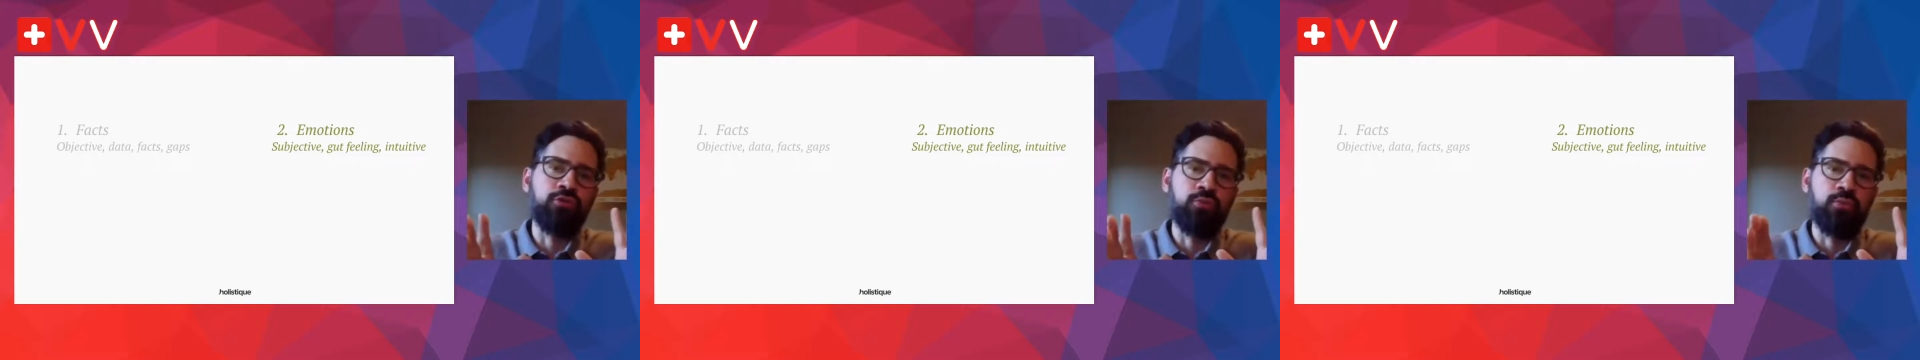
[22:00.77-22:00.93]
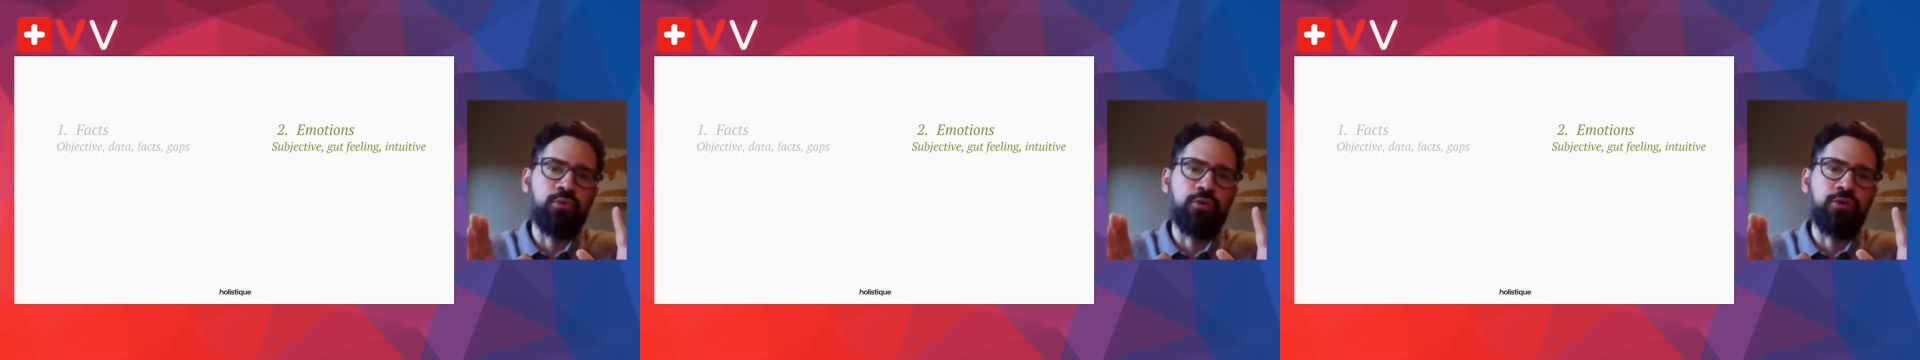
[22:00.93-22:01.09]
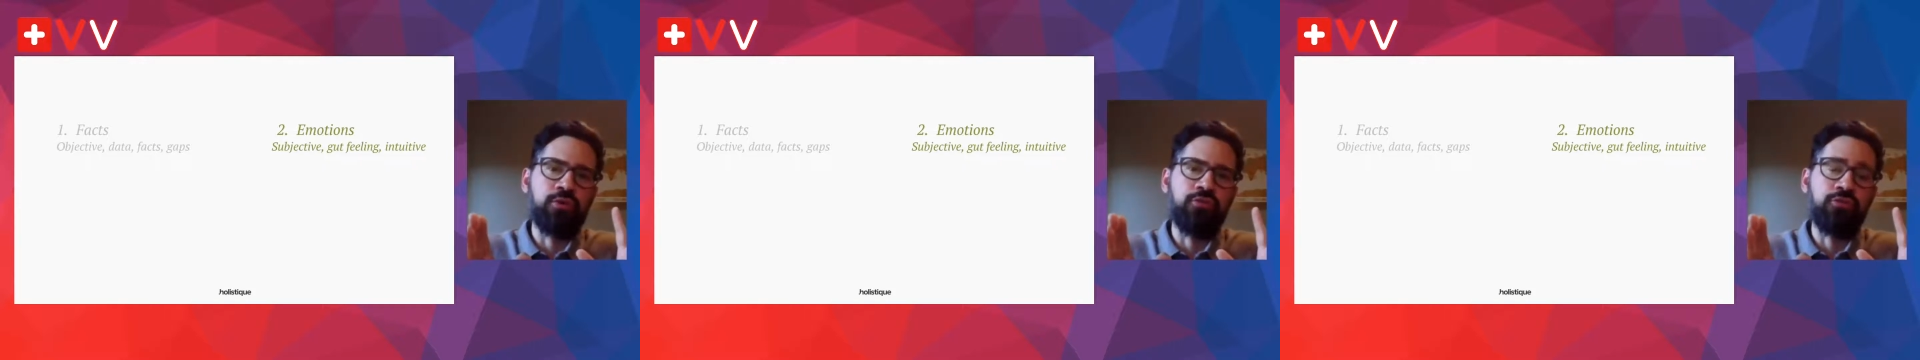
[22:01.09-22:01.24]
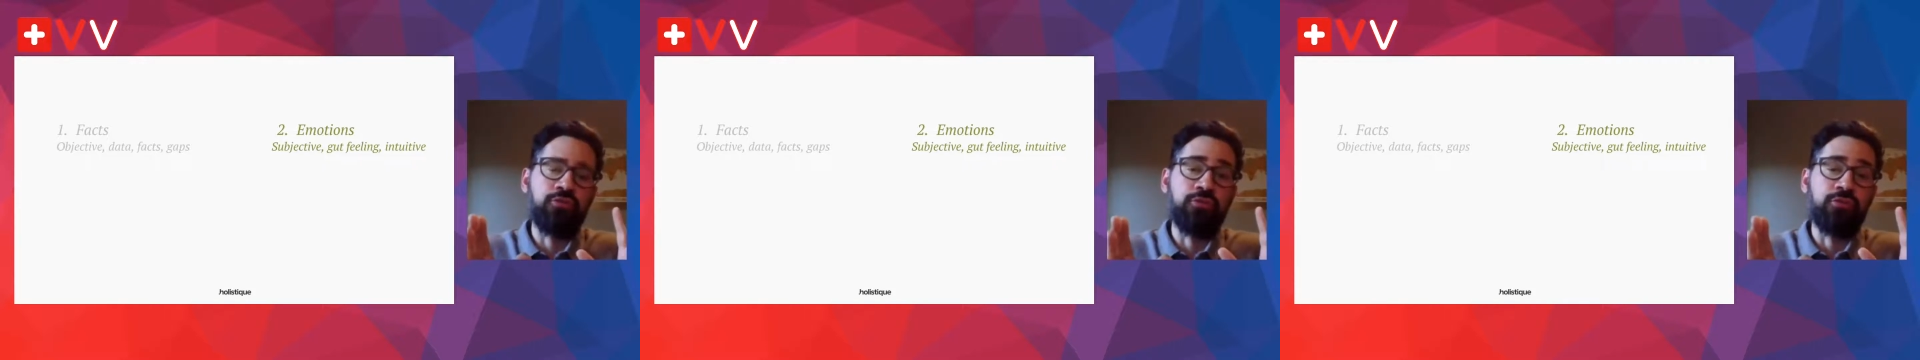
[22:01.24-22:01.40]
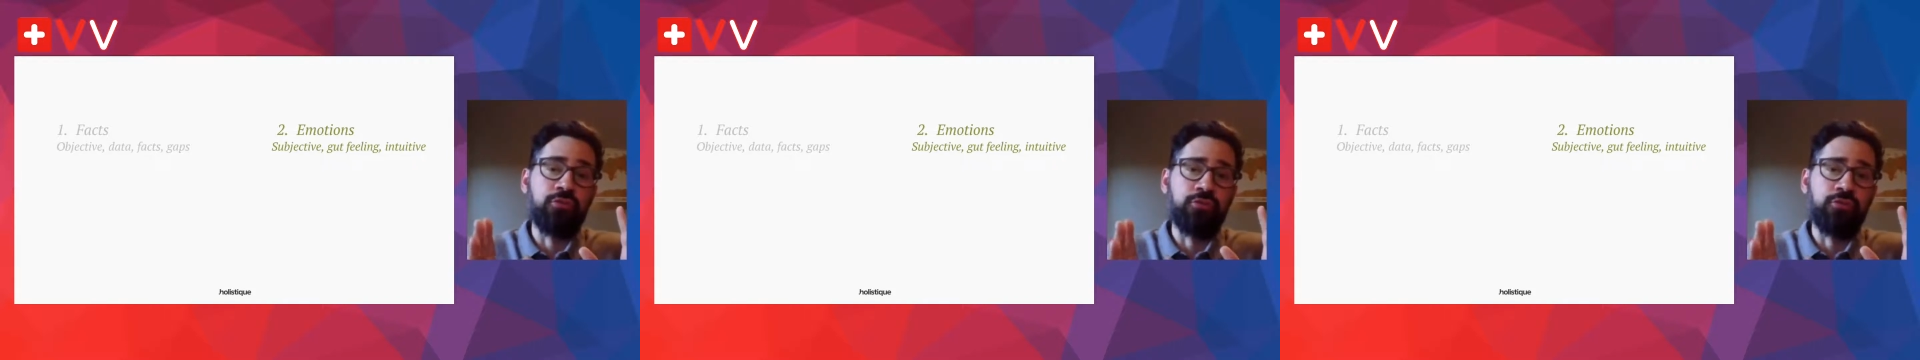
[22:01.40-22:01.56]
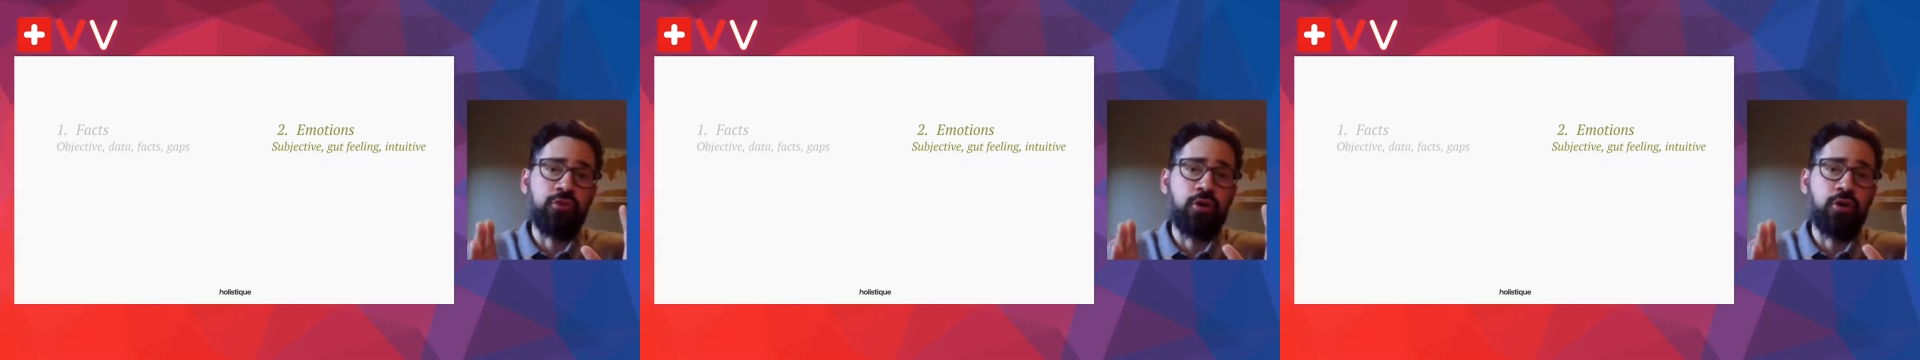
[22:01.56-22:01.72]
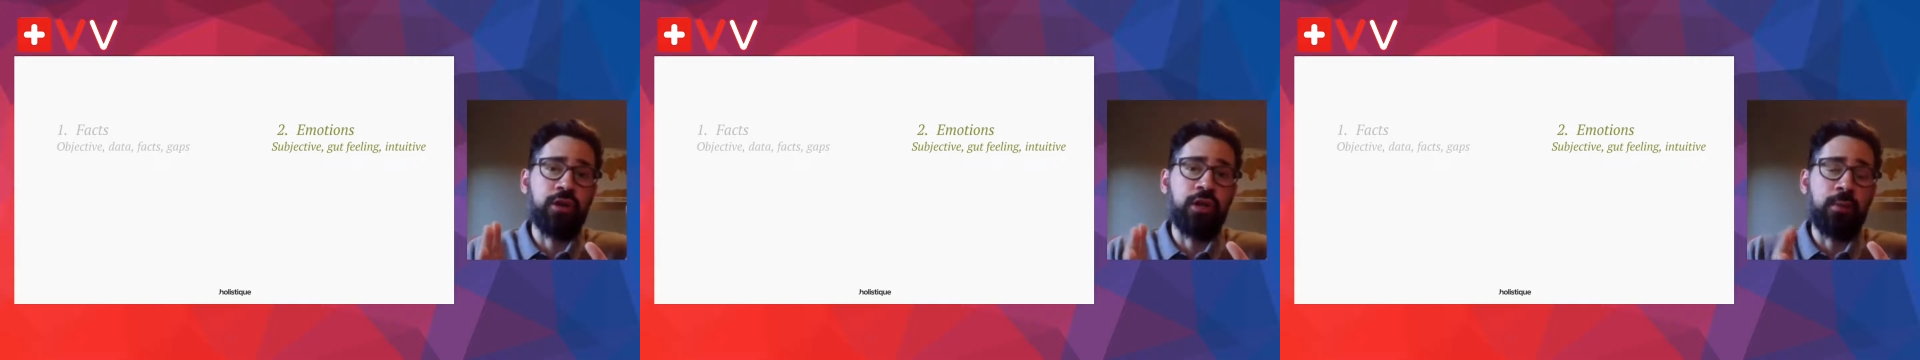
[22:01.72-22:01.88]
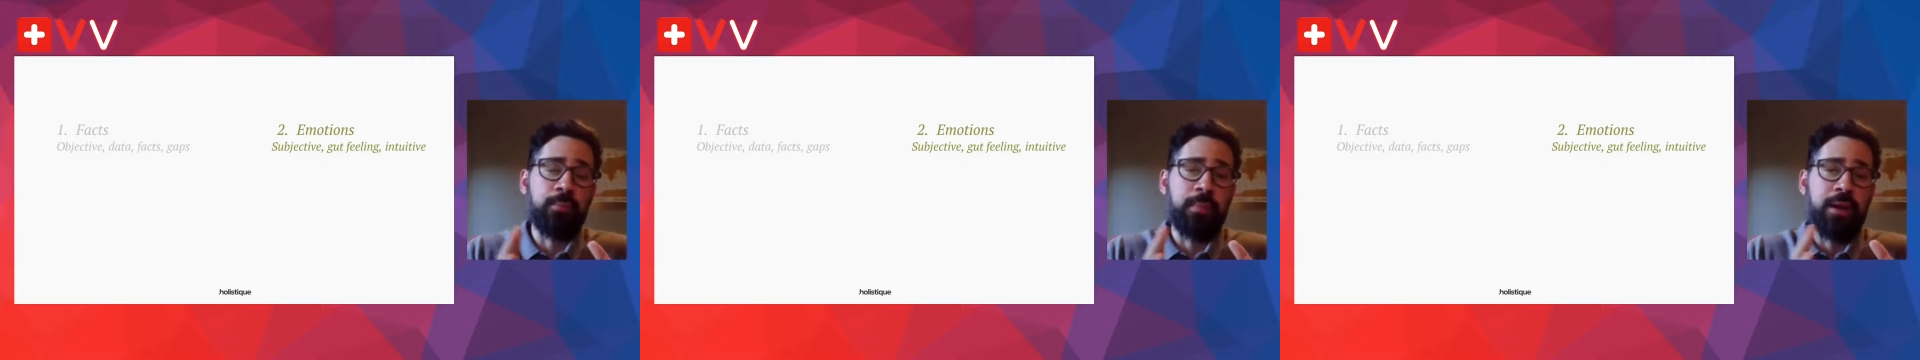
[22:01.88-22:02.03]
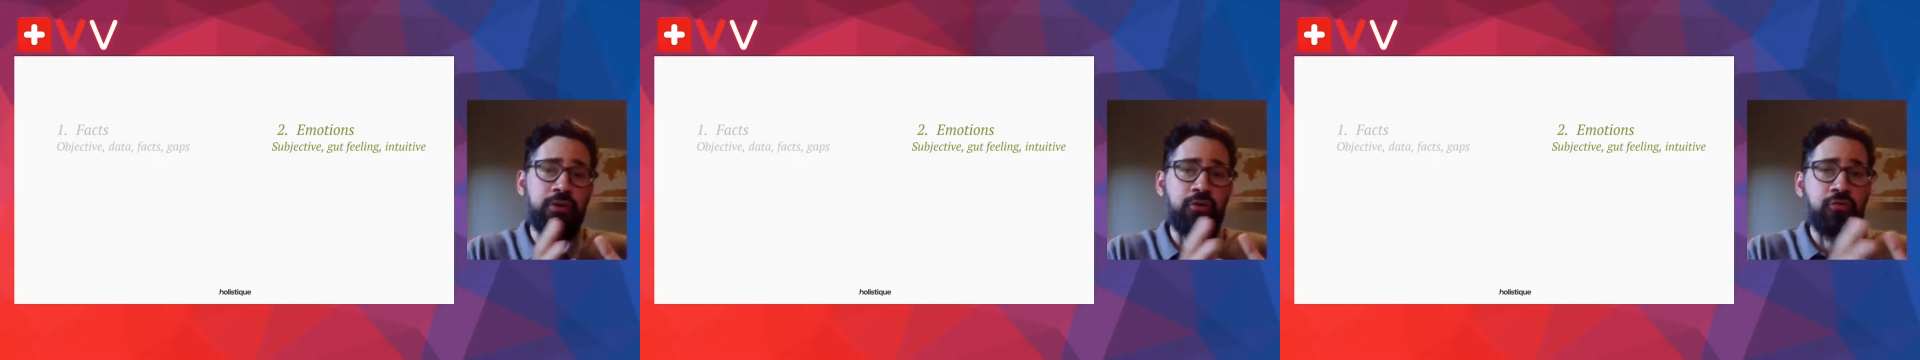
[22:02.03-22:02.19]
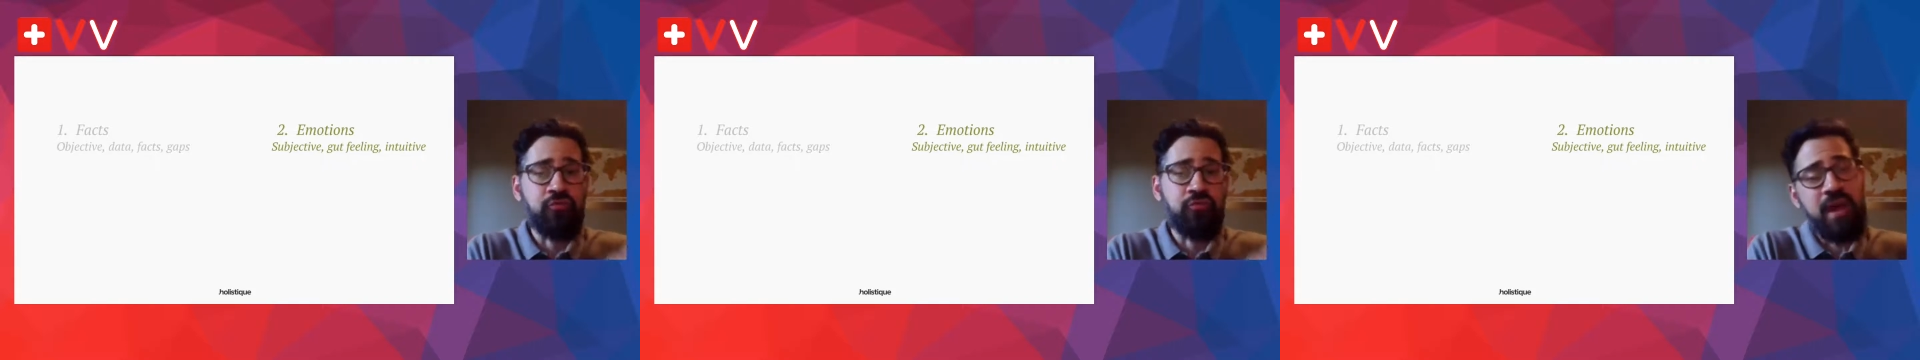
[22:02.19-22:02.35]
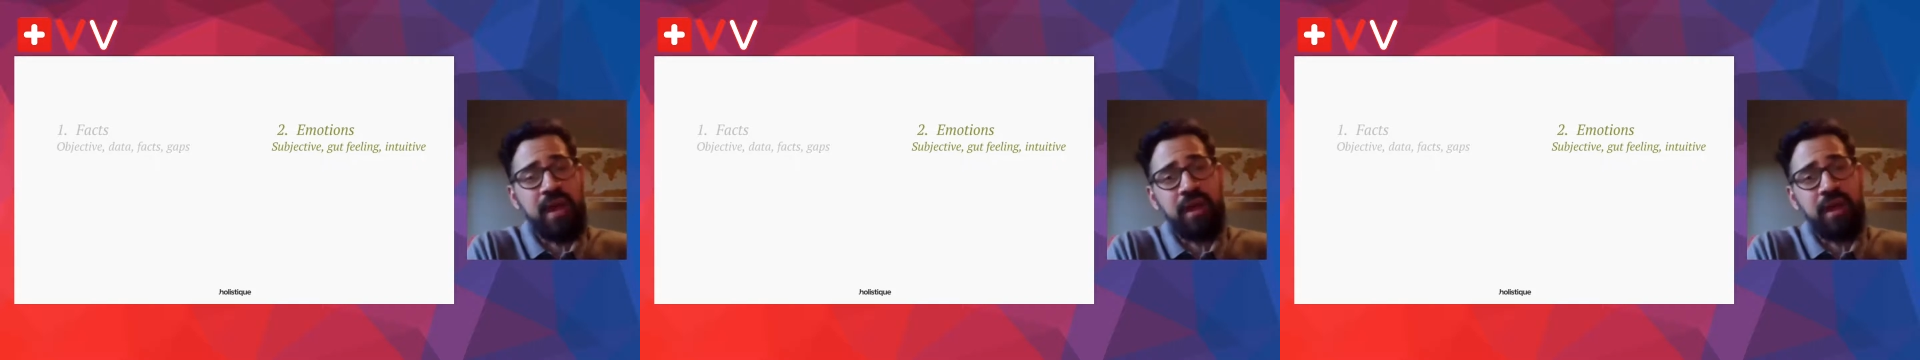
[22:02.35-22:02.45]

towards talking about the